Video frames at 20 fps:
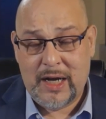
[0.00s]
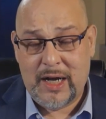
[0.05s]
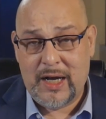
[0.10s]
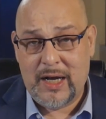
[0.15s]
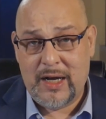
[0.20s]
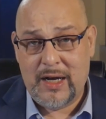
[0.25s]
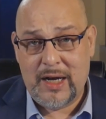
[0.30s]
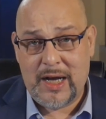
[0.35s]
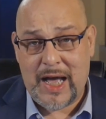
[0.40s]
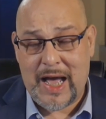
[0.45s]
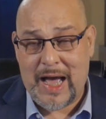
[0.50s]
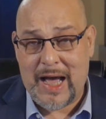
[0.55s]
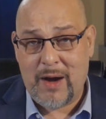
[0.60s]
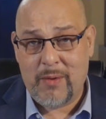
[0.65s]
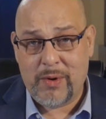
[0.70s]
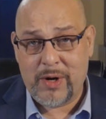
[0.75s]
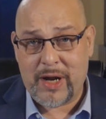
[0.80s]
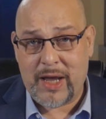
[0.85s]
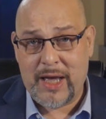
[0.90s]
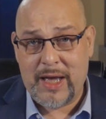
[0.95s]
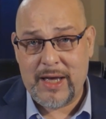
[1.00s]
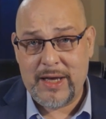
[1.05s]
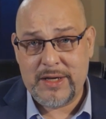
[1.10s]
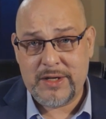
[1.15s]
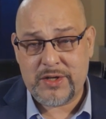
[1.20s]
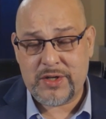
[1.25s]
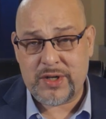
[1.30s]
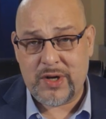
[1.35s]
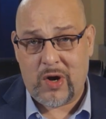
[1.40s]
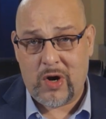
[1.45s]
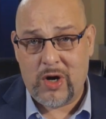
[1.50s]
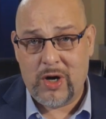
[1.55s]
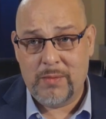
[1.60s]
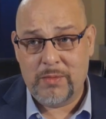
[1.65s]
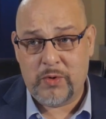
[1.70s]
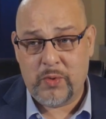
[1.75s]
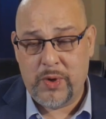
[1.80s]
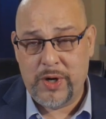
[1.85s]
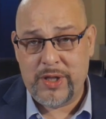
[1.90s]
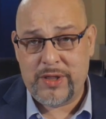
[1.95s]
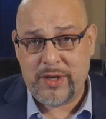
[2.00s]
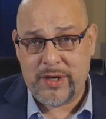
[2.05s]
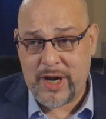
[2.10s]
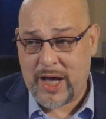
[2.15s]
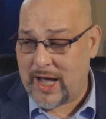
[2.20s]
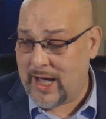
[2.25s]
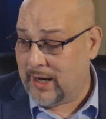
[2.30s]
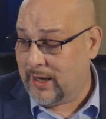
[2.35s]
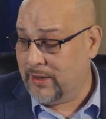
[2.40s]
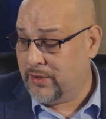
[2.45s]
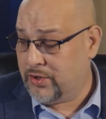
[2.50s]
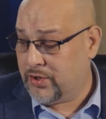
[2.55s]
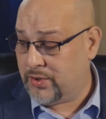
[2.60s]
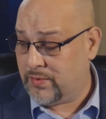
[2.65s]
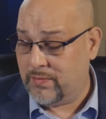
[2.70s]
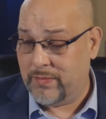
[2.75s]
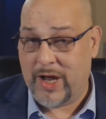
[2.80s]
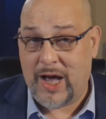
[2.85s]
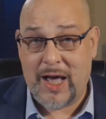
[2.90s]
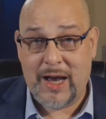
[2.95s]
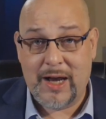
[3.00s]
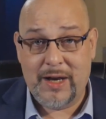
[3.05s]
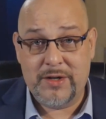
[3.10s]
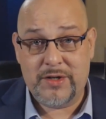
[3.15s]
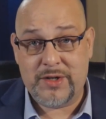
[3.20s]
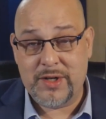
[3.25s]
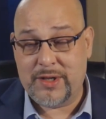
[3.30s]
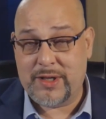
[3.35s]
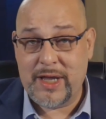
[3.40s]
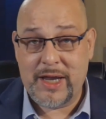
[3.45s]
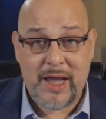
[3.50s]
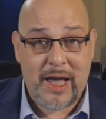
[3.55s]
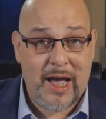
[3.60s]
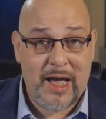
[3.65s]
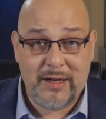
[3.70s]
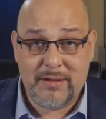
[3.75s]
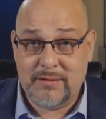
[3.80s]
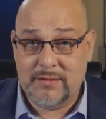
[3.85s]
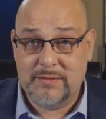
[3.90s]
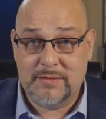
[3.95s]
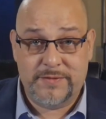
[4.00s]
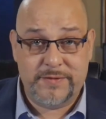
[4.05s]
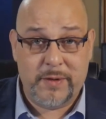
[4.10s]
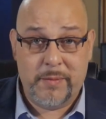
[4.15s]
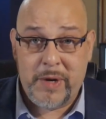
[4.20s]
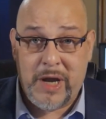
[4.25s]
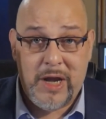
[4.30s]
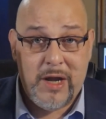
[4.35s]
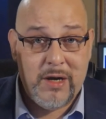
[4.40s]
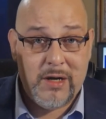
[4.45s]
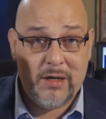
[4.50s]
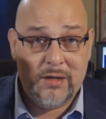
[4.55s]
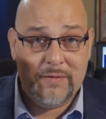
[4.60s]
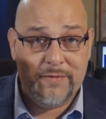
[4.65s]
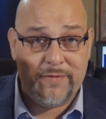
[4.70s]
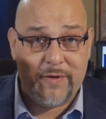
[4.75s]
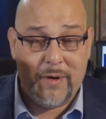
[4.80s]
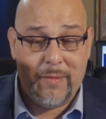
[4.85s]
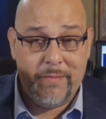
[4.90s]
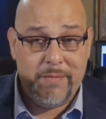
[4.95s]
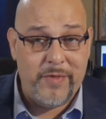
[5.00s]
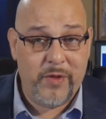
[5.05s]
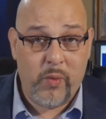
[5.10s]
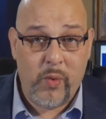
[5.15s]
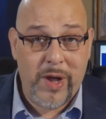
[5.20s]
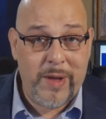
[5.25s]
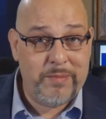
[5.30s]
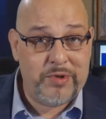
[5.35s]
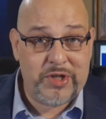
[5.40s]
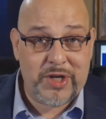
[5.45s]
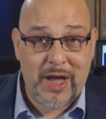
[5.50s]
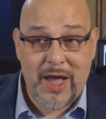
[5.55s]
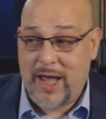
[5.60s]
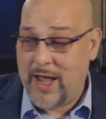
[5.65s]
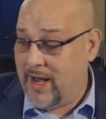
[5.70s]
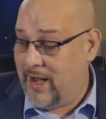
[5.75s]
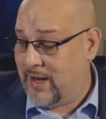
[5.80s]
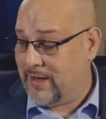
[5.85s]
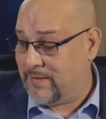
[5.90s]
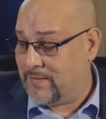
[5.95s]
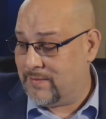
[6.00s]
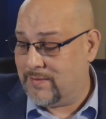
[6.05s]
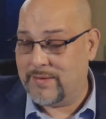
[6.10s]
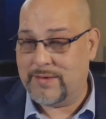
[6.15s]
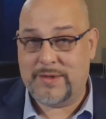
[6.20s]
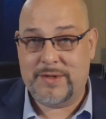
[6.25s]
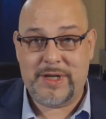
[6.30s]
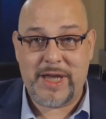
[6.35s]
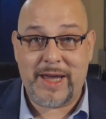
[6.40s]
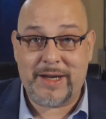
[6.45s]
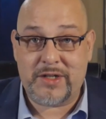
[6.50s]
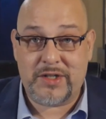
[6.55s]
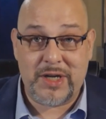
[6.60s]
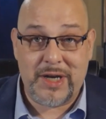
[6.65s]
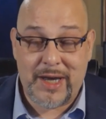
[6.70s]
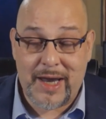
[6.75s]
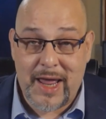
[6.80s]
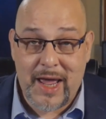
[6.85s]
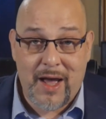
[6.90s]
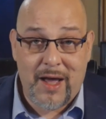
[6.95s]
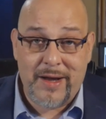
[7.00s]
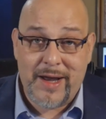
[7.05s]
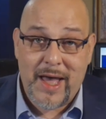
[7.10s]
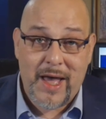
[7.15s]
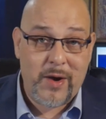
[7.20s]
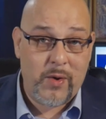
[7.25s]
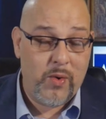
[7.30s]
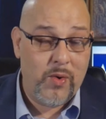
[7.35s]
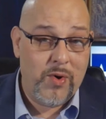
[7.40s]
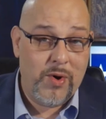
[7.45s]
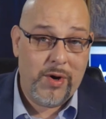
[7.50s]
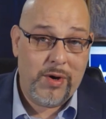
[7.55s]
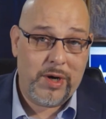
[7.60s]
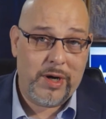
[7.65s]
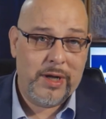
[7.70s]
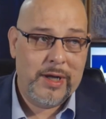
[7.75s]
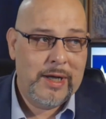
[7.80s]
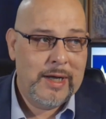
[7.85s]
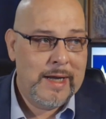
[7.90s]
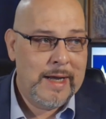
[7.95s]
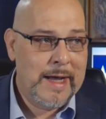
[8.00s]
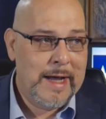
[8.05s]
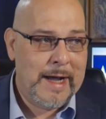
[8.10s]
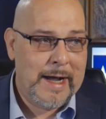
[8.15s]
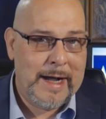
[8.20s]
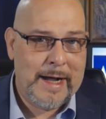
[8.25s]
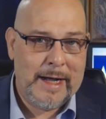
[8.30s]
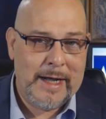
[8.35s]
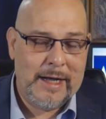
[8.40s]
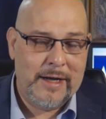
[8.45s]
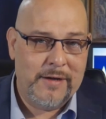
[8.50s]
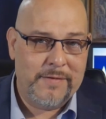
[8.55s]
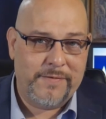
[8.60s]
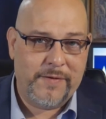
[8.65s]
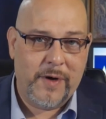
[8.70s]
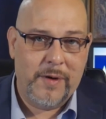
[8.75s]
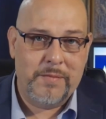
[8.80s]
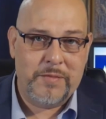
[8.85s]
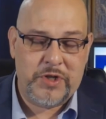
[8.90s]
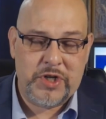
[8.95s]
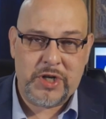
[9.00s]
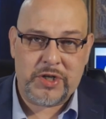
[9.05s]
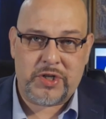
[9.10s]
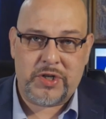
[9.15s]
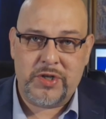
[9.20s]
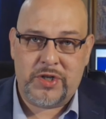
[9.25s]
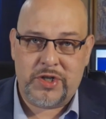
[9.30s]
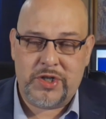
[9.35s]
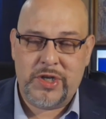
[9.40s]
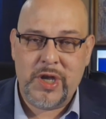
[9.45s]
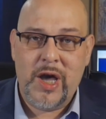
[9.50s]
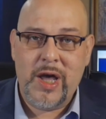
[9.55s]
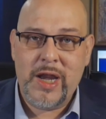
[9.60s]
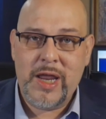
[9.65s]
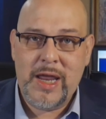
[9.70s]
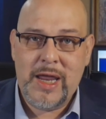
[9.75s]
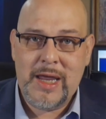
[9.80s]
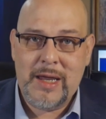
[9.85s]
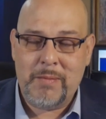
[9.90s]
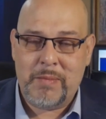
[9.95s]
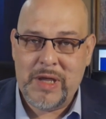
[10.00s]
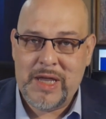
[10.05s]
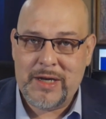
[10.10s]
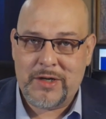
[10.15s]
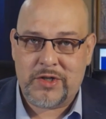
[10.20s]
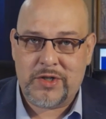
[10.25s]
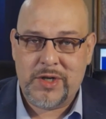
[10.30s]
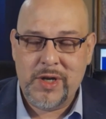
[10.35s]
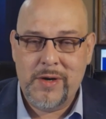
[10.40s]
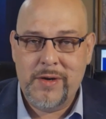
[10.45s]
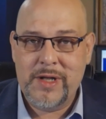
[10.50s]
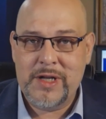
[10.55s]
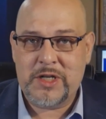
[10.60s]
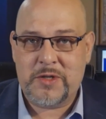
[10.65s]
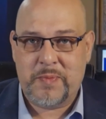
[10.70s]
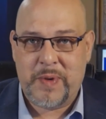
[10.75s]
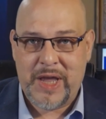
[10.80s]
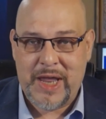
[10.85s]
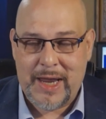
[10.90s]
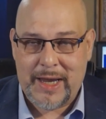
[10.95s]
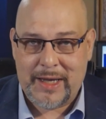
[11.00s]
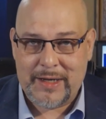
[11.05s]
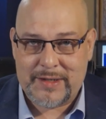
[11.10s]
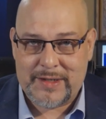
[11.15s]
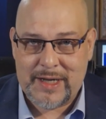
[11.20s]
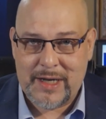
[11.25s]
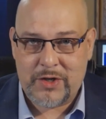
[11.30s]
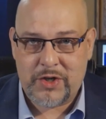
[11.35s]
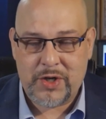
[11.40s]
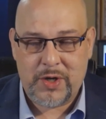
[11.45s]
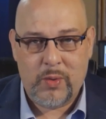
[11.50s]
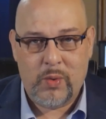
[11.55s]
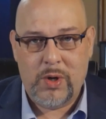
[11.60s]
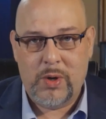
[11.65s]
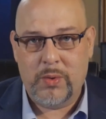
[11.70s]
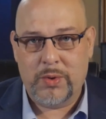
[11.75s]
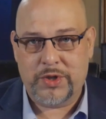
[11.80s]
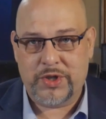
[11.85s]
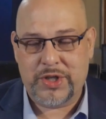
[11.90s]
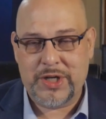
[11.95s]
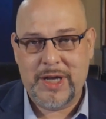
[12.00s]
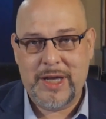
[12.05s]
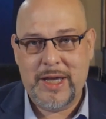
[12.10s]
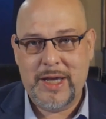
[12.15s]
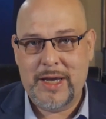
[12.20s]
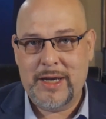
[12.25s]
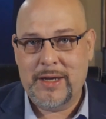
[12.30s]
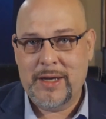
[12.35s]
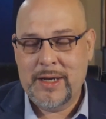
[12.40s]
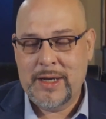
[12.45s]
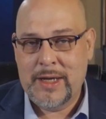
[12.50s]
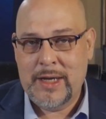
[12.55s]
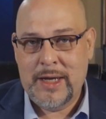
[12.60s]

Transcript: uh, our guys, armed with knowledge, knowledge that they got from here, from the website at texitnow.org, uh, from just studying, being students, paying attention to what we're saying,